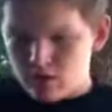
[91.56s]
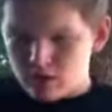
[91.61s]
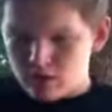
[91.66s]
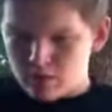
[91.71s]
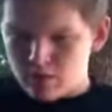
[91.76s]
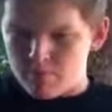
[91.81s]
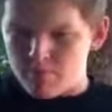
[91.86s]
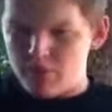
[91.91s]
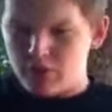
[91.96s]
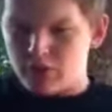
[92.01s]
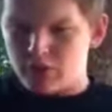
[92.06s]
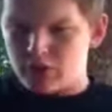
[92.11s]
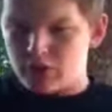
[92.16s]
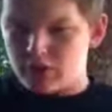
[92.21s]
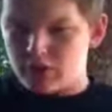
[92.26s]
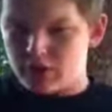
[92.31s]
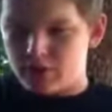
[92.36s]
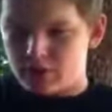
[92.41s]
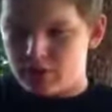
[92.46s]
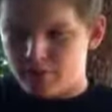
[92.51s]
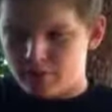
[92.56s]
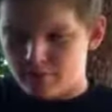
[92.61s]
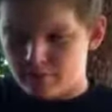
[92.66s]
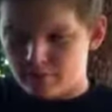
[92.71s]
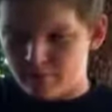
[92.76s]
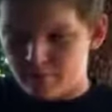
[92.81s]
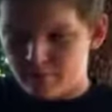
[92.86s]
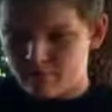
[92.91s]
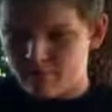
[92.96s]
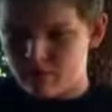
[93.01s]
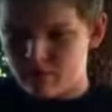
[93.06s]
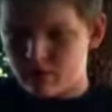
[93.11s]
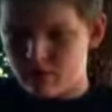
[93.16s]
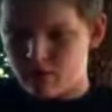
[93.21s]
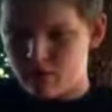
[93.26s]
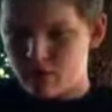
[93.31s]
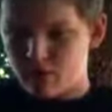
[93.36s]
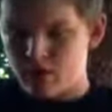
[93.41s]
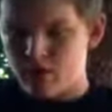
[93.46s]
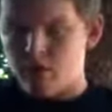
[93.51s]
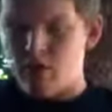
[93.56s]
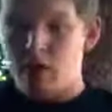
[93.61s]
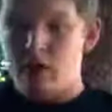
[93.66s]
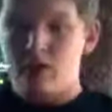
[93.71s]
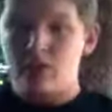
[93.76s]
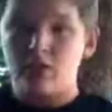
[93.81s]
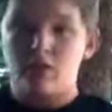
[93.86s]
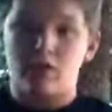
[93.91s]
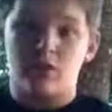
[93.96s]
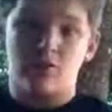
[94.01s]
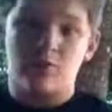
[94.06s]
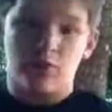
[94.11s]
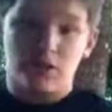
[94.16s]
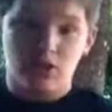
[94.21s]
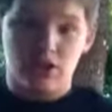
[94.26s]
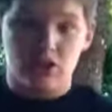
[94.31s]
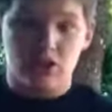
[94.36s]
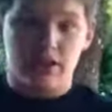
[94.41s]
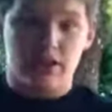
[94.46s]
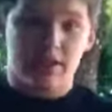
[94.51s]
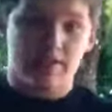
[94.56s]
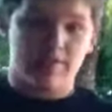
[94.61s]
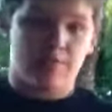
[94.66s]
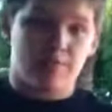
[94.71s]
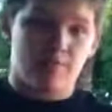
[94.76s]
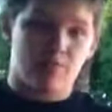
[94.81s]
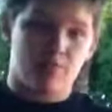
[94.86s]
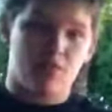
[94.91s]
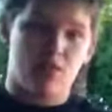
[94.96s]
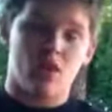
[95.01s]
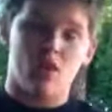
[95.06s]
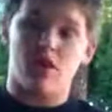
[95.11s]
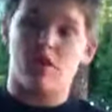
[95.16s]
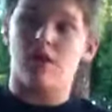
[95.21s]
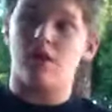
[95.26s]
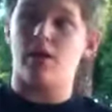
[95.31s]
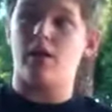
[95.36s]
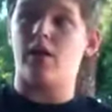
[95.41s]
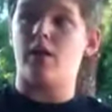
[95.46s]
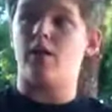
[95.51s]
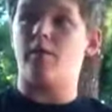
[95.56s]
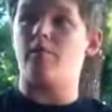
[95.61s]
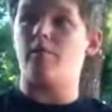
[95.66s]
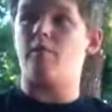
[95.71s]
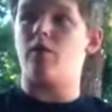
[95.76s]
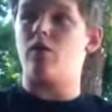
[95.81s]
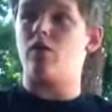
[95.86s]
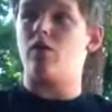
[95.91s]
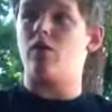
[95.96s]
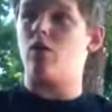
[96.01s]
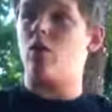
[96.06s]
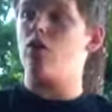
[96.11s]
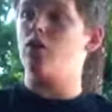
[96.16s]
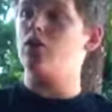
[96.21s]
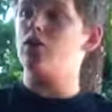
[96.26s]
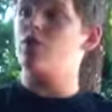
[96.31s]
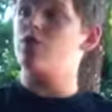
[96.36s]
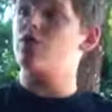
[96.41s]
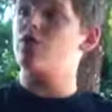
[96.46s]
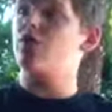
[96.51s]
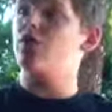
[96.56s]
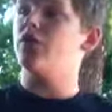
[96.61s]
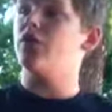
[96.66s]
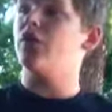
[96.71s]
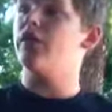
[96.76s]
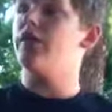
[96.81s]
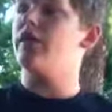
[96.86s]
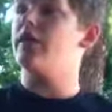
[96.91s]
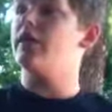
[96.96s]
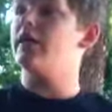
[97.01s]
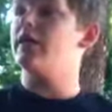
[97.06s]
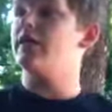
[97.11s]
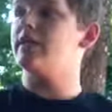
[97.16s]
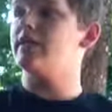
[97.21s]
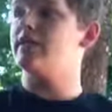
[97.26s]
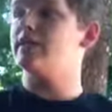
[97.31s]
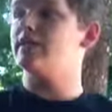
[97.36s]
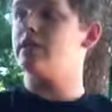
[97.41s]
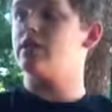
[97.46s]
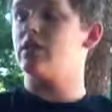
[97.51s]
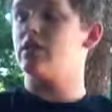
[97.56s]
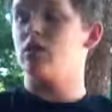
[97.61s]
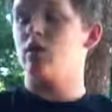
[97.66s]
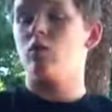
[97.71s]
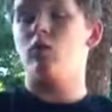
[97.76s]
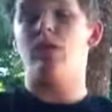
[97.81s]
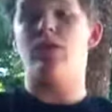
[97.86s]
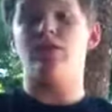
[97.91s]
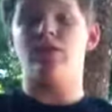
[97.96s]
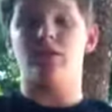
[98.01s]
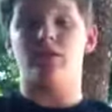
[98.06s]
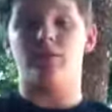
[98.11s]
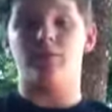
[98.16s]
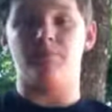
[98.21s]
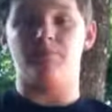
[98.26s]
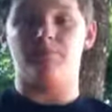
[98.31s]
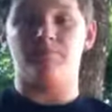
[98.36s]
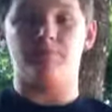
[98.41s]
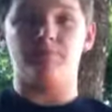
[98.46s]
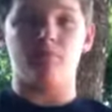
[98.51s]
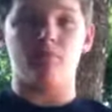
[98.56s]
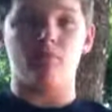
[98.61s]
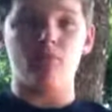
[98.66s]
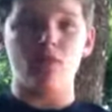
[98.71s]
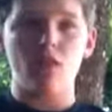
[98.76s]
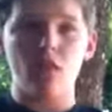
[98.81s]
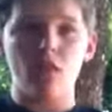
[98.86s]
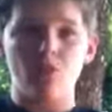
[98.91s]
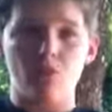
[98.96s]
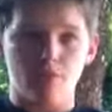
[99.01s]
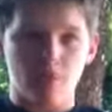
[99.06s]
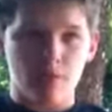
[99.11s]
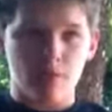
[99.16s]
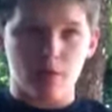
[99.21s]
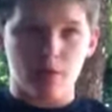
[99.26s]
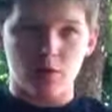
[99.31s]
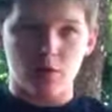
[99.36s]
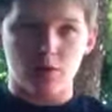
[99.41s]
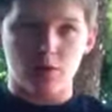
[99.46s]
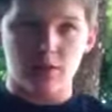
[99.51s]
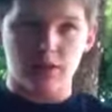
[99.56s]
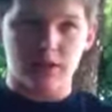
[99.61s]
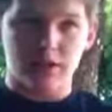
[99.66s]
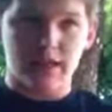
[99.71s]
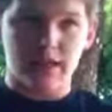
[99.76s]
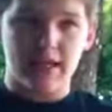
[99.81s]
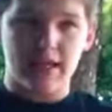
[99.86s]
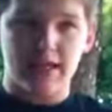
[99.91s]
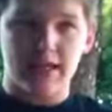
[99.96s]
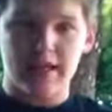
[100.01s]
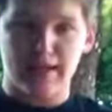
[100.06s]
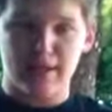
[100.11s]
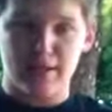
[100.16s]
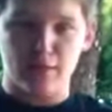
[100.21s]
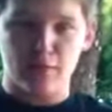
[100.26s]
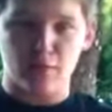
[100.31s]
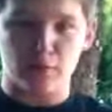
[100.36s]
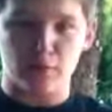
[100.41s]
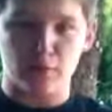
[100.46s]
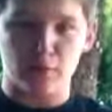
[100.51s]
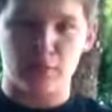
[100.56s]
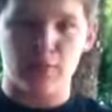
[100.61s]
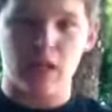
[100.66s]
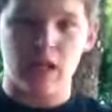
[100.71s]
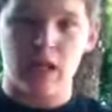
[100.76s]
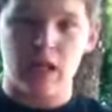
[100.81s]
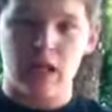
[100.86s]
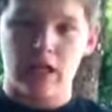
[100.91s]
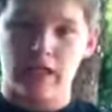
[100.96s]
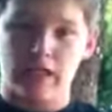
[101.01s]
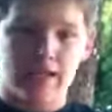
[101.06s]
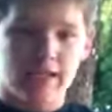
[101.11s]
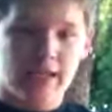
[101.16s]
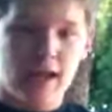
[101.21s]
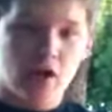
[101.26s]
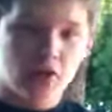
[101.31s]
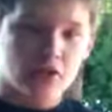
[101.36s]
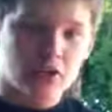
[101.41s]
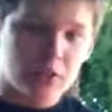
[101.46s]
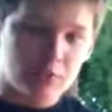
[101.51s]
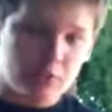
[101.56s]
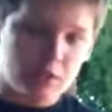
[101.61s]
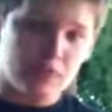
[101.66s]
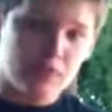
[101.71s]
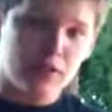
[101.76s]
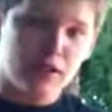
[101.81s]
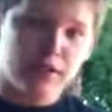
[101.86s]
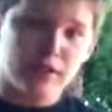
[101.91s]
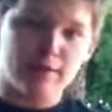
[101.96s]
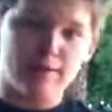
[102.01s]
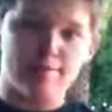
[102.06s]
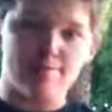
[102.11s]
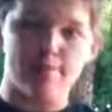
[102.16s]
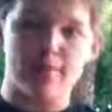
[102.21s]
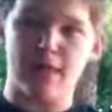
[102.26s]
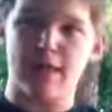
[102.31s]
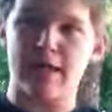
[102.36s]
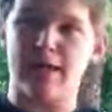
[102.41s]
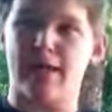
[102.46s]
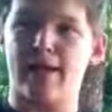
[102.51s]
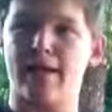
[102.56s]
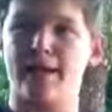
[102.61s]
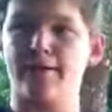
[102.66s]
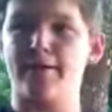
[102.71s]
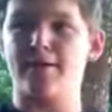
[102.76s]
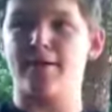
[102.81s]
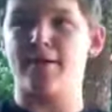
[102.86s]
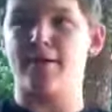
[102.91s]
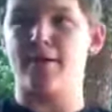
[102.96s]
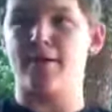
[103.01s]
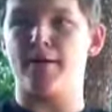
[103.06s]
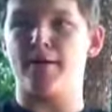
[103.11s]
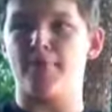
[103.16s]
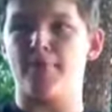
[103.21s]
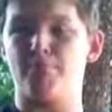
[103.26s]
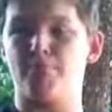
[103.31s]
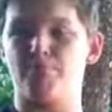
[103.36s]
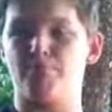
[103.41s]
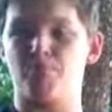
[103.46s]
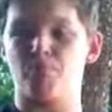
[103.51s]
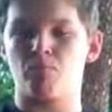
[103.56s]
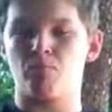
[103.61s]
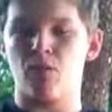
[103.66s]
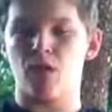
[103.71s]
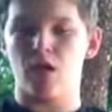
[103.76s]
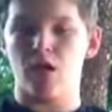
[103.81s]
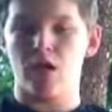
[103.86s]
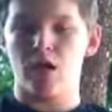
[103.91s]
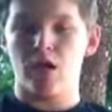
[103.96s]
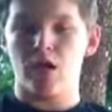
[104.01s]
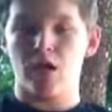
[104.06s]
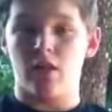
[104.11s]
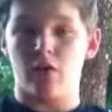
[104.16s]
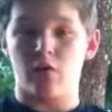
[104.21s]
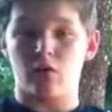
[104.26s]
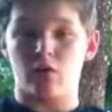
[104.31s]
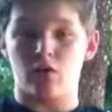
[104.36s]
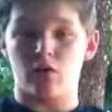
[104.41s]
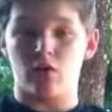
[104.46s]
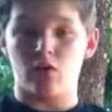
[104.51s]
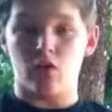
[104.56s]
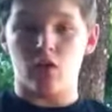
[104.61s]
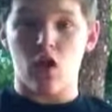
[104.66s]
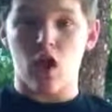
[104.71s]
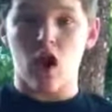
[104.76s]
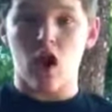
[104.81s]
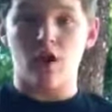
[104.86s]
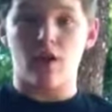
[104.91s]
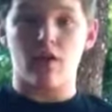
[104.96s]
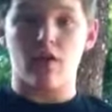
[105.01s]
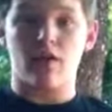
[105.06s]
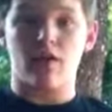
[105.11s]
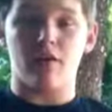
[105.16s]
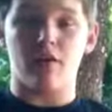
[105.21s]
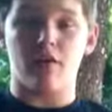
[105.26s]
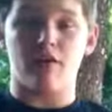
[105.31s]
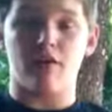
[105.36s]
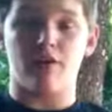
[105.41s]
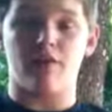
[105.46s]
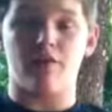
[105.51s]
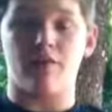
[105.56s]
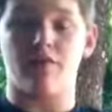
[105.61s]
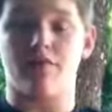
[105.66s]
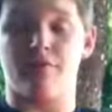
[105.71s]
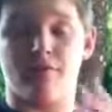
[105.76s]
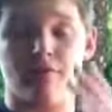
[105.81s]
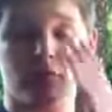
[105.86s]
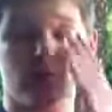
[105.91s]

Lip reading: diminish. To diminish that. Also, thirdly, is racism. There was KKK was getting out to the public, and there's a lot of